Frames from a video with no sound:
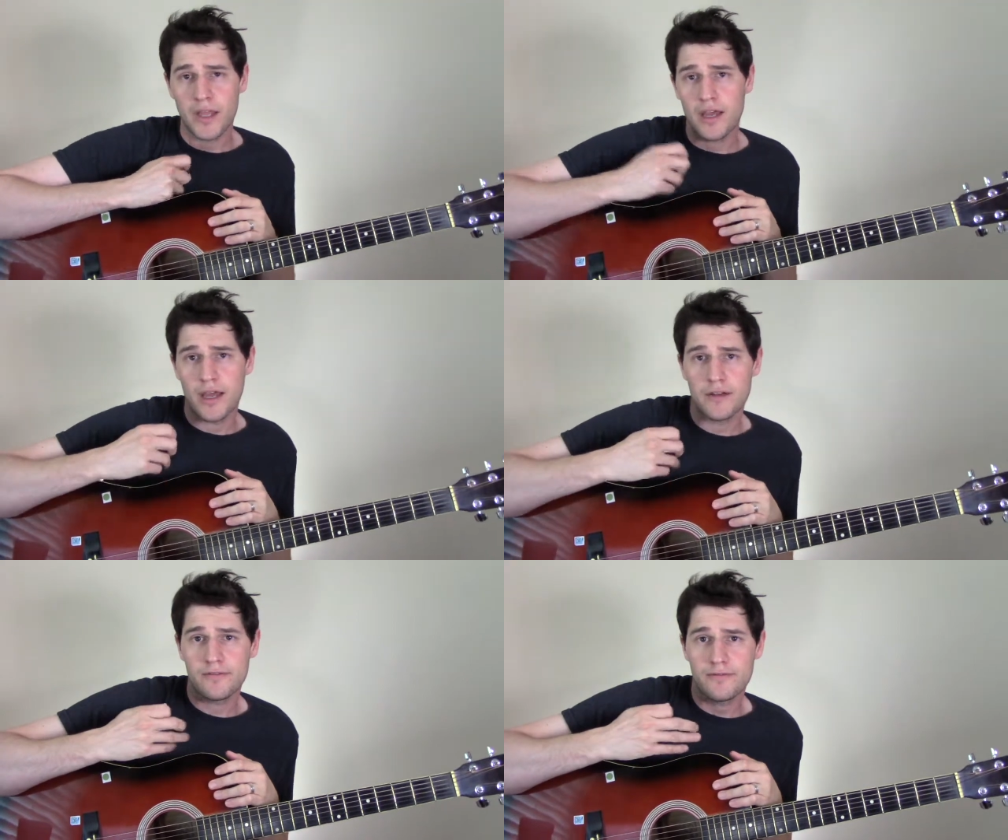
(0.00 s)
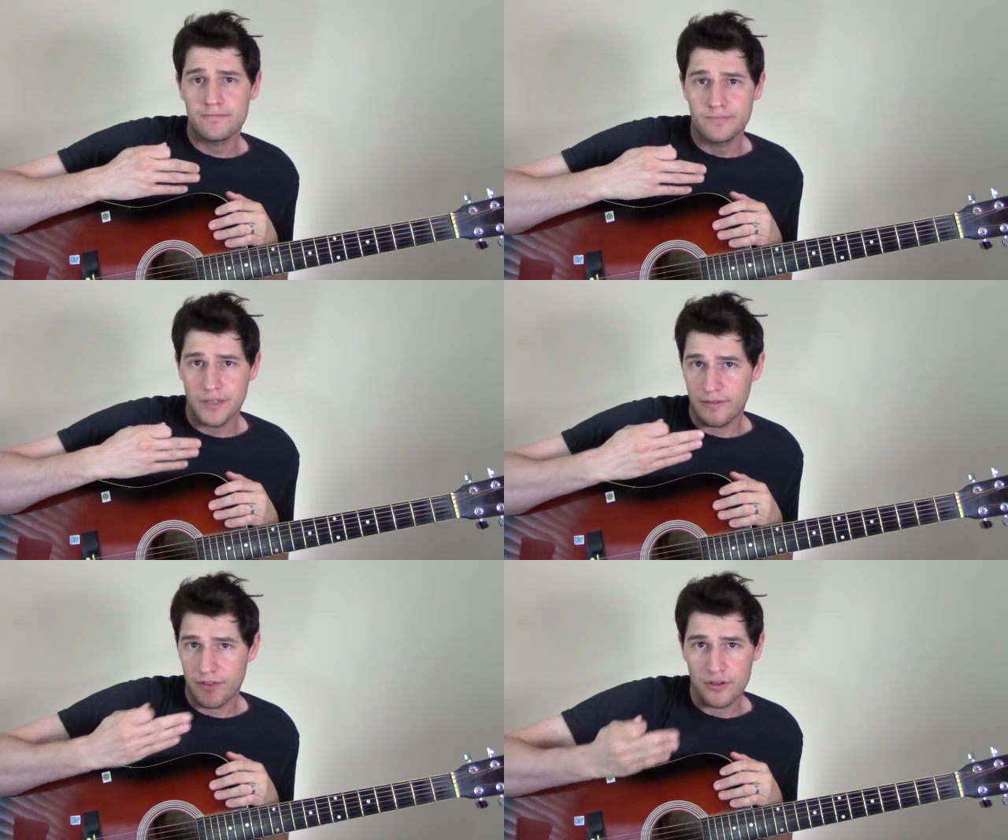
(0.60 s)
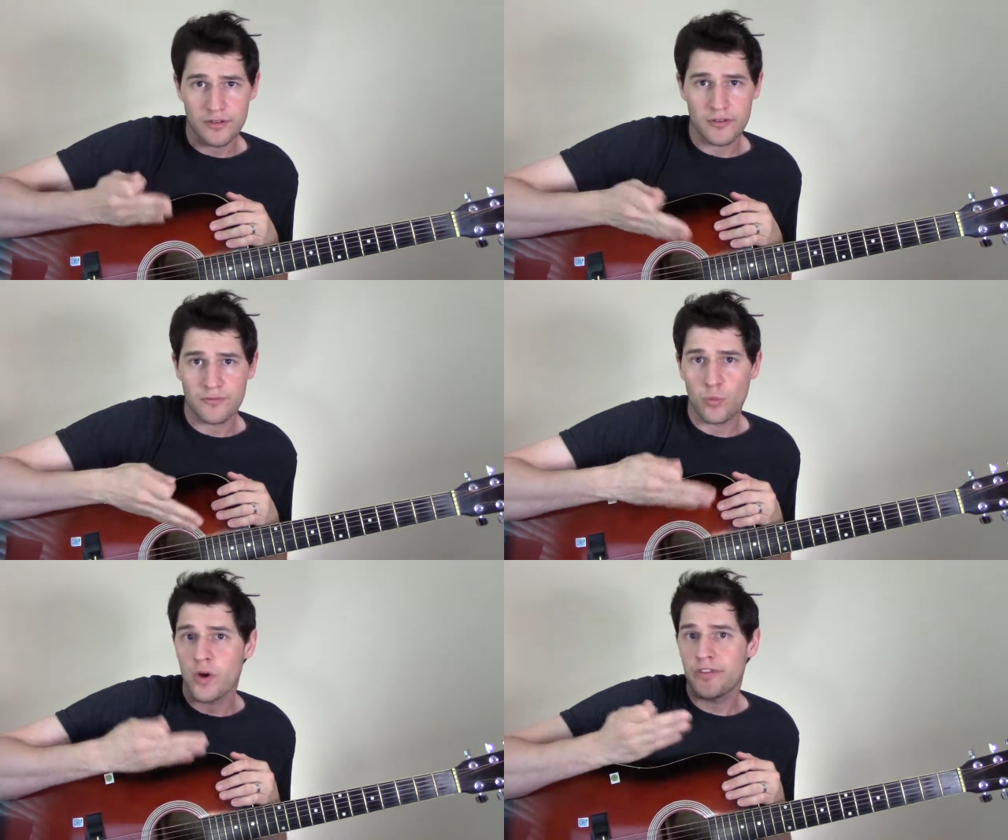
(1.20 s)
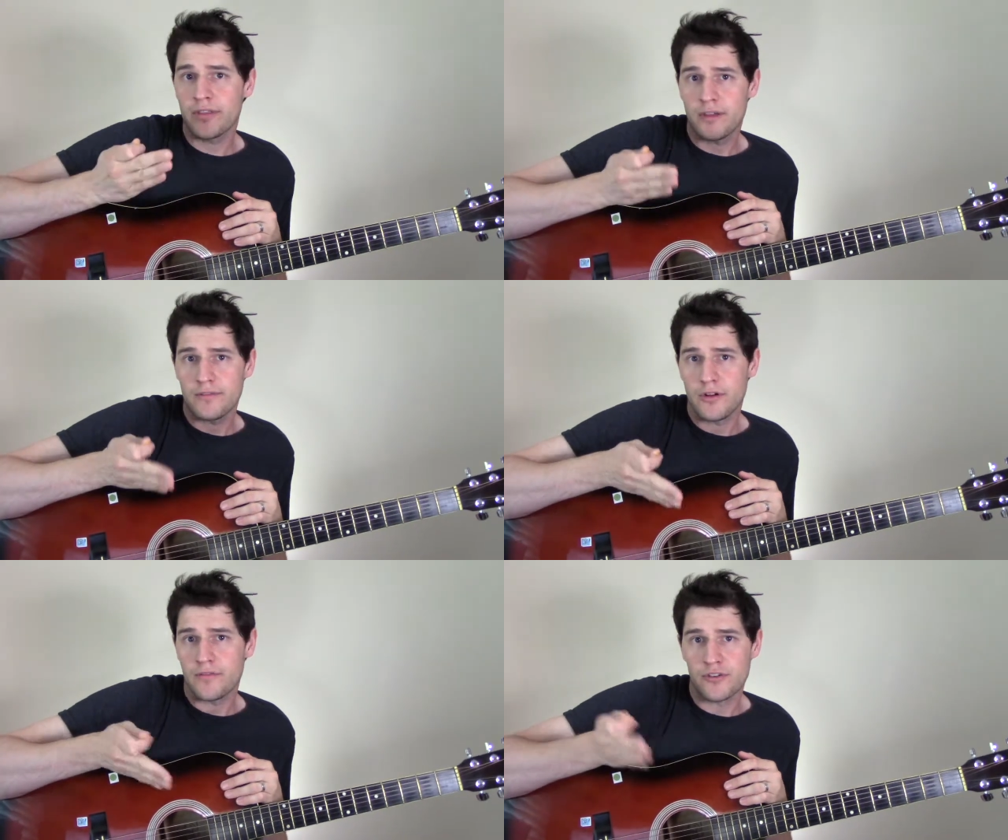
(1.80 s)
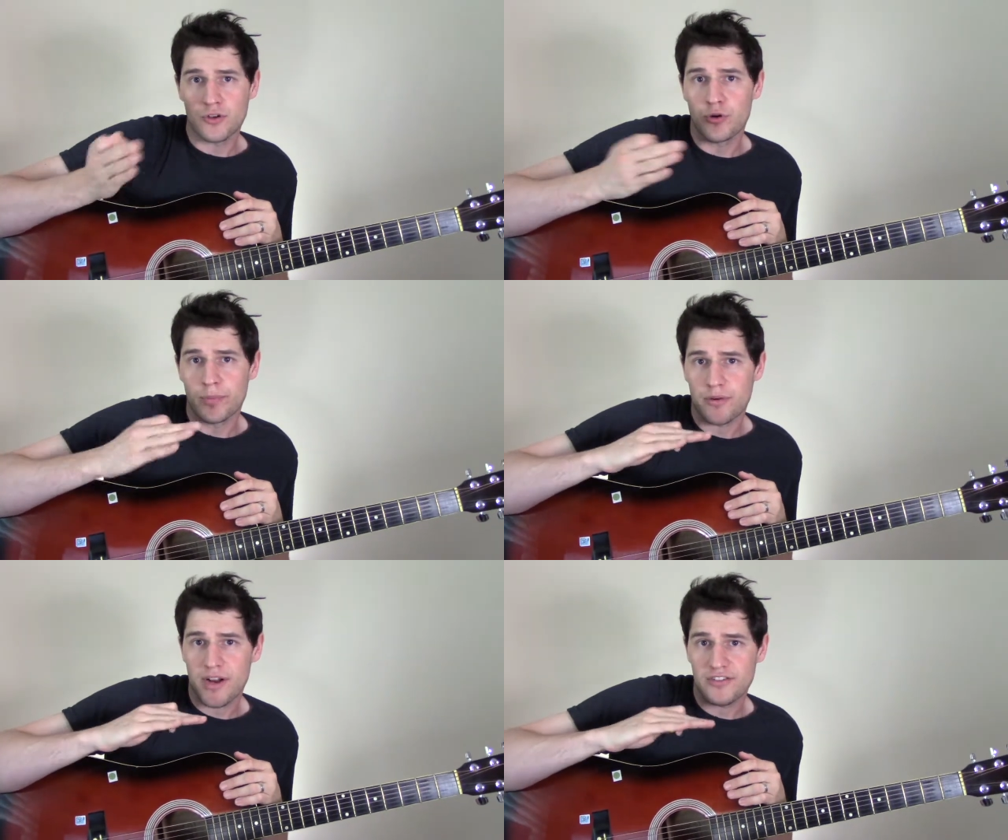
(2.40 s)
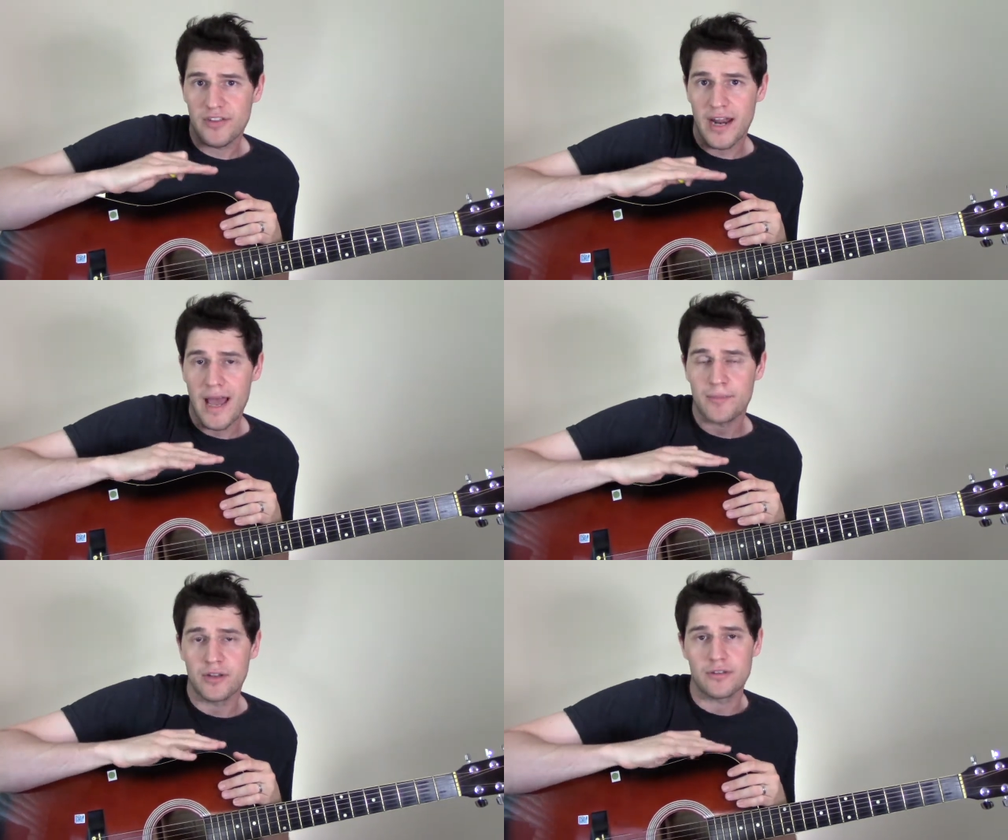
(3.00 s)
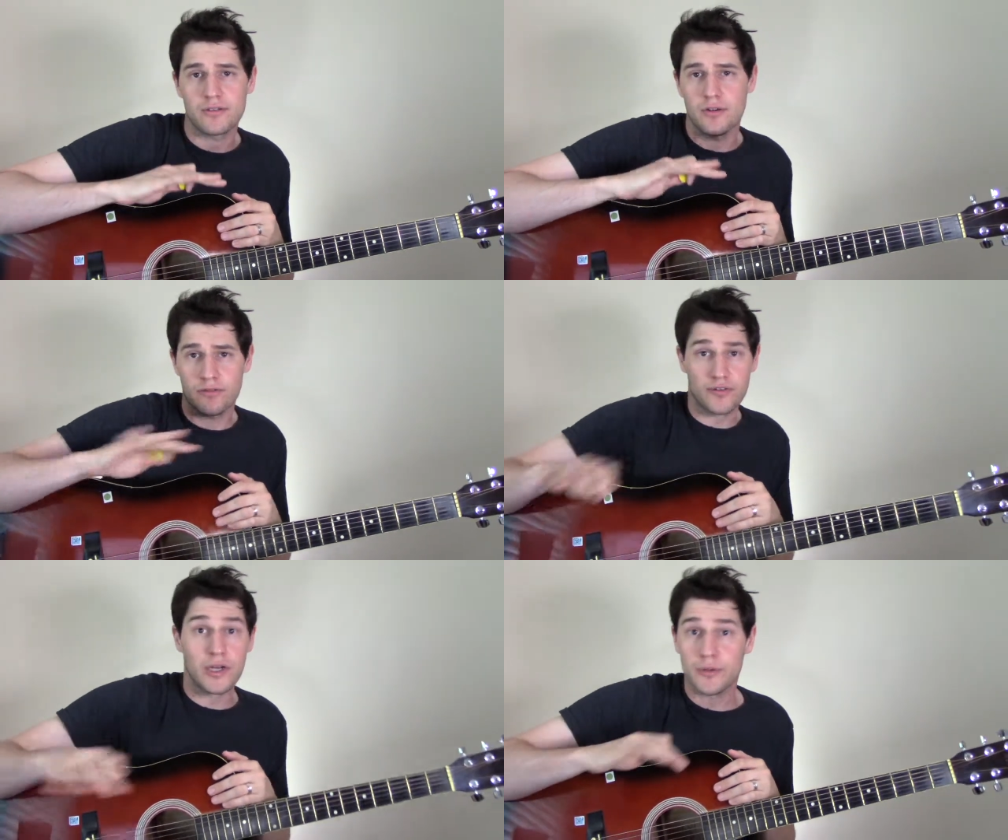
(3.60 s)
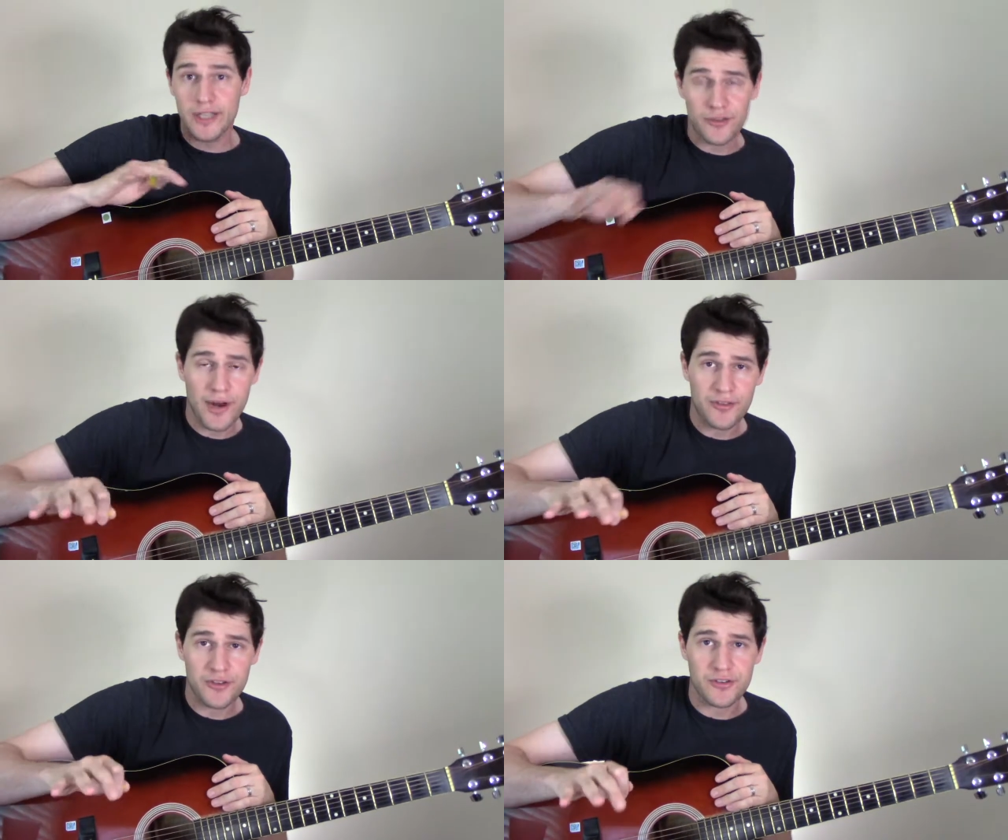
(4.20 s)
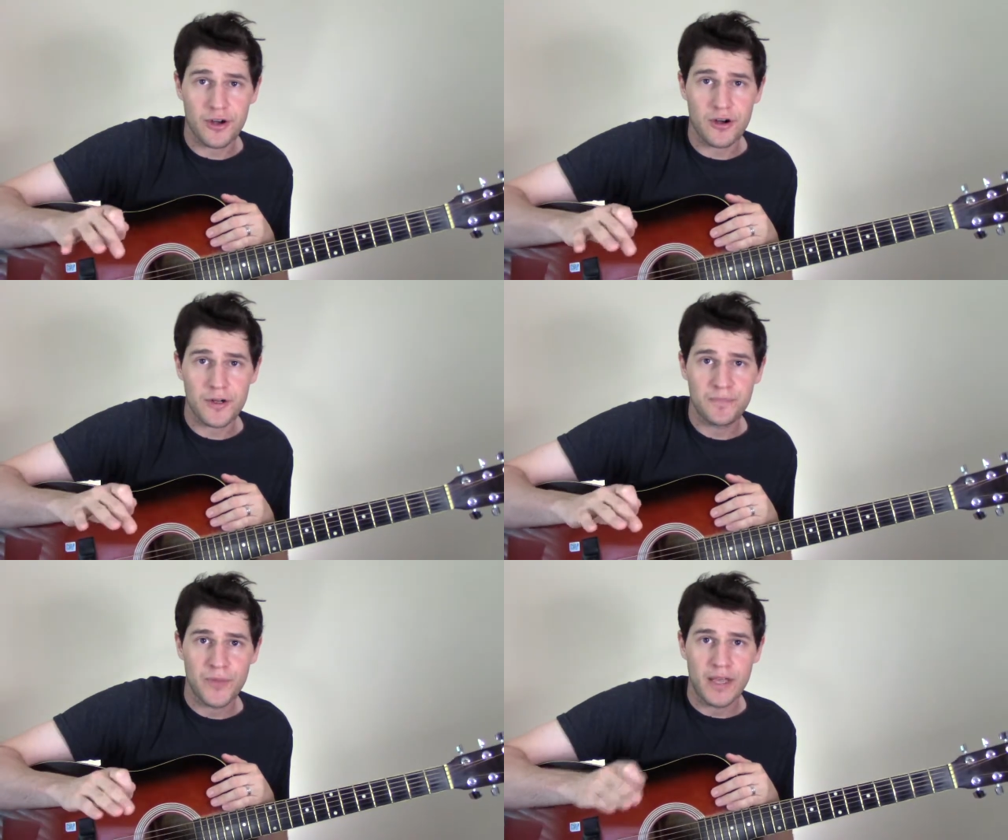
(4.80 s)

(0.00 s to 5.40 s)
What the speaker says: And if there's a chord progression that happens frequently throughout the song,